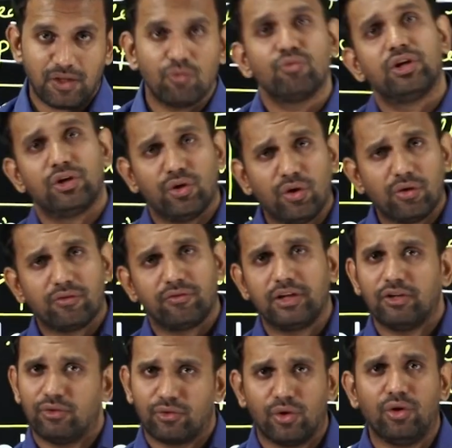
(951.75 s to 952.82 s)
Will
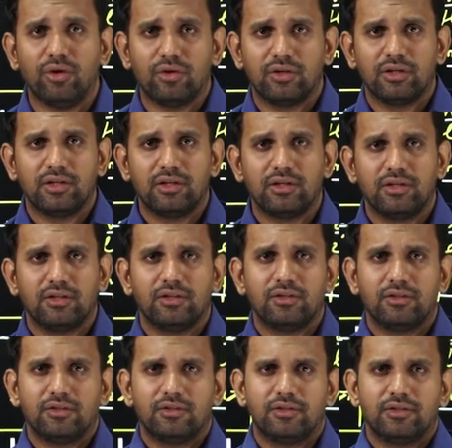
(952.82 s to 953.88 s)
you go?
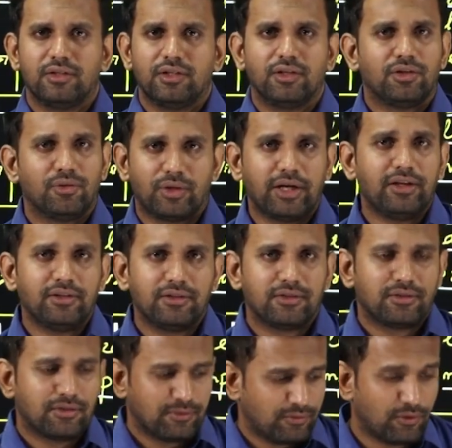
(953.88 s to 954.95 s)
No, right?
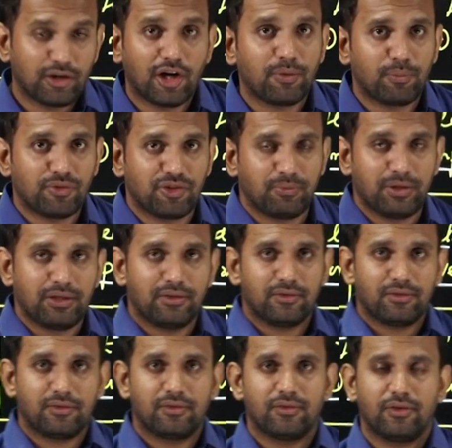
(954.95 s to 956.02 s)
Well, not possible.
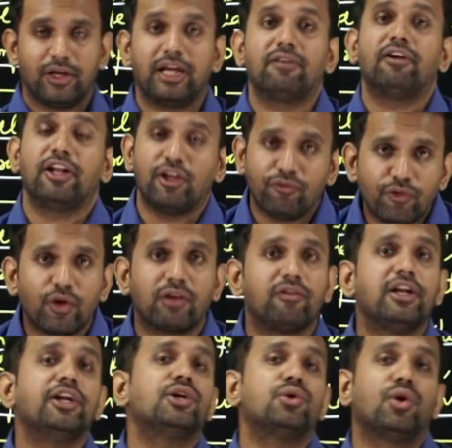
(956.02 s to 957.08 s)
Even if you are
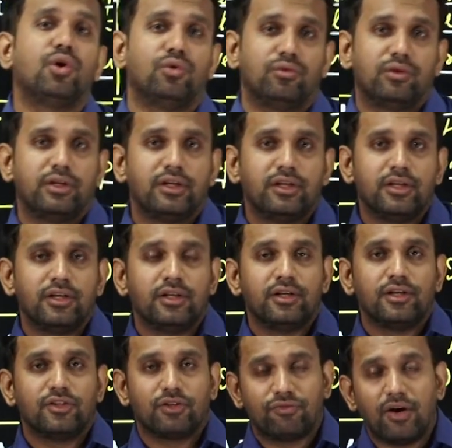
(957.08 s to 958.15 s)
willing to go,
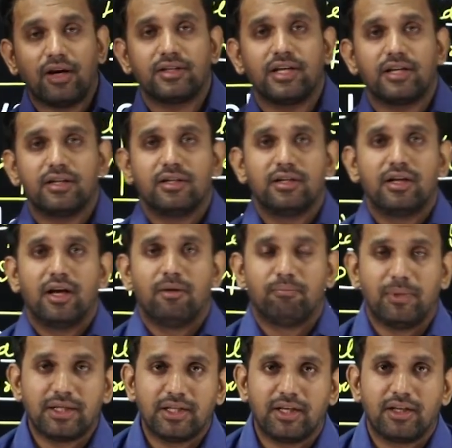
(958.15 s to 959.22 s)
your father,
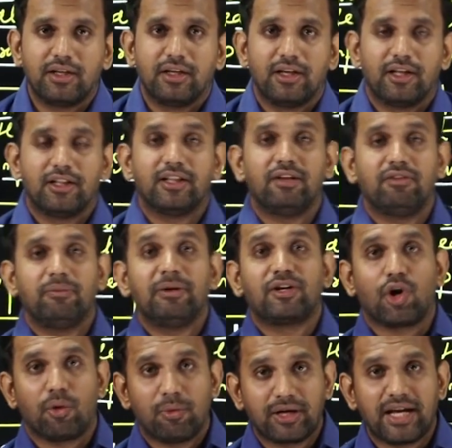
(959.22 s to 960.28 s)
mother, they will be
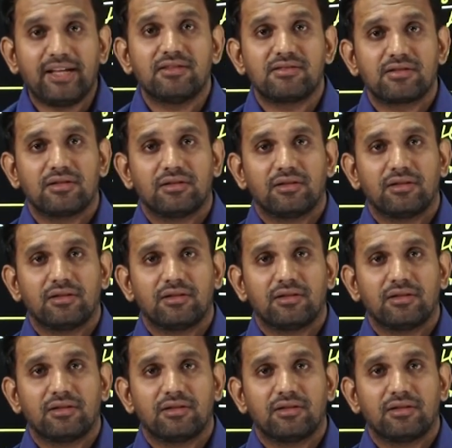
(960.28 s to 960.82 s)
traumatized,